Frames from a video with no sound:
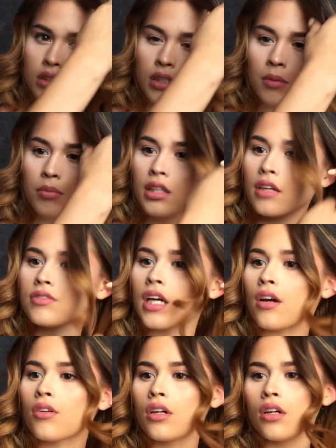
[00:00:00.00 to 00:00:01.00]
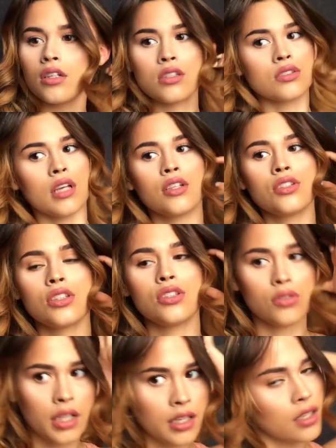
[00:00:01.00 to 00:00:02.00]
to like be left out. So I usually
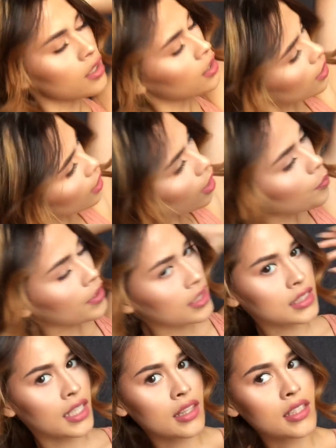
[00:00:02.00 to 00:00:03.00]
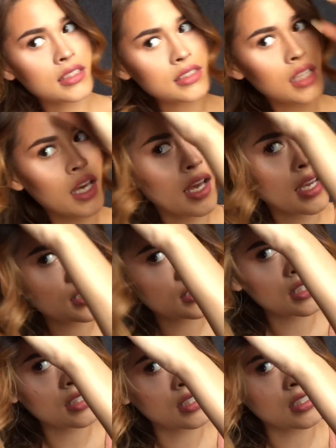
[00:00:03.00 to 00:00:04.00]
do like a piece like this size,
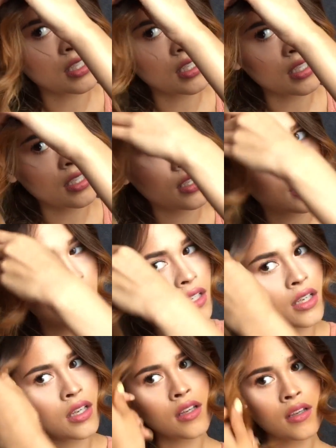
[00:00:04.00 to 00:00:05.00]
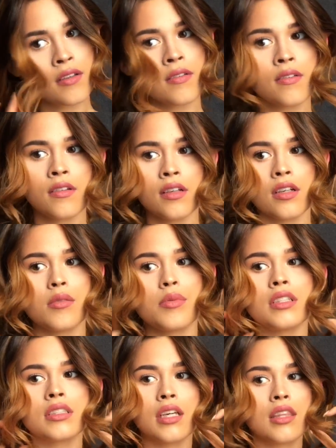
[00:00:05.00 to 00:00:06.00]
and then like a
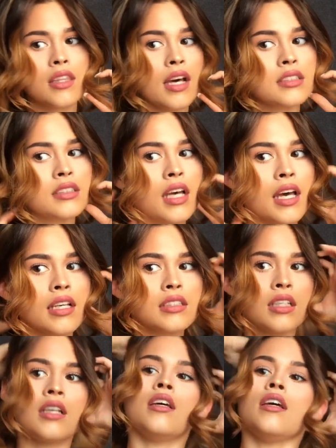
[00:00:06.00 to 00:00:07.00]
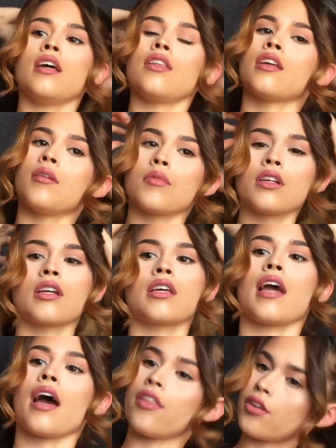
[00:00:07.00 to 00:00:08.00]
piece like that size, and then I'm gonna
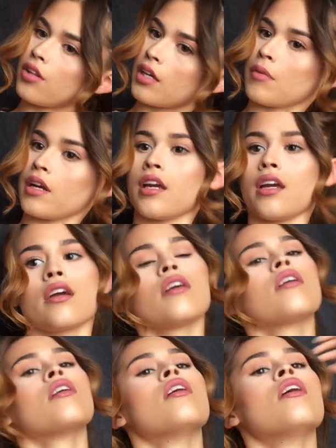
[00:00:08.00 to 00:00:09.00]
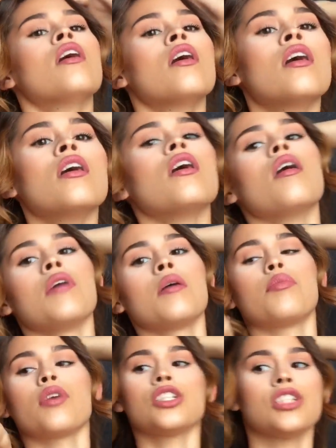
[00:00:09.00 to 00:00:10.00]
gather like my hair. I'm
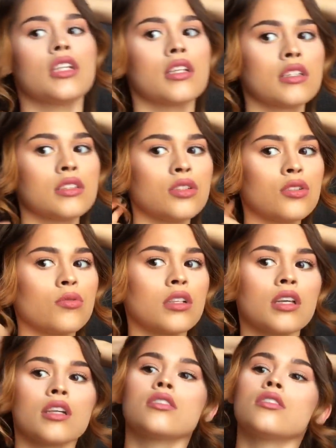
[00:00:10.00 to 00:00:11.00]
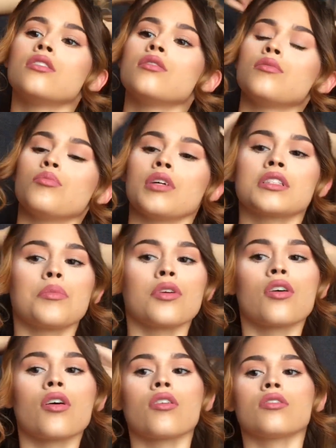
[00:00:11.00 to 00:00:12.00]
not brushing it because you don't want to like mess up
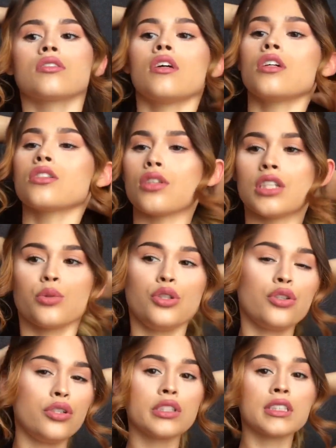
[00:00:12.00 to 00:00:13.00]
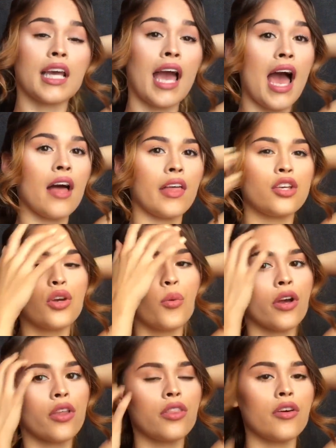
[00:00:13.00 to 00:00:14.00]
your curls. So this way you could just like you could
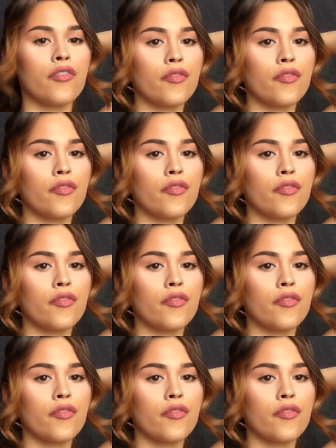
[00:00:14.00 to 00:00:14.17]
wear the